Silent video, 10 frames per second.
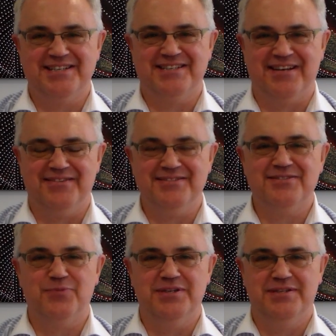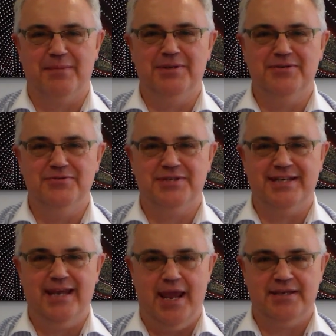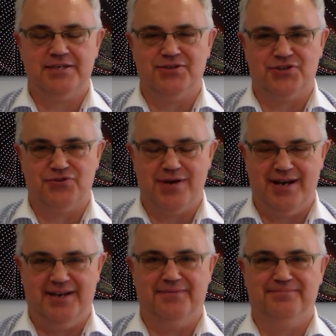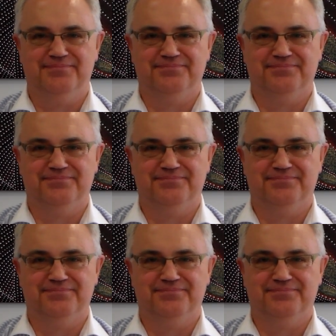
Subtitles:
consultant with WTS Australia.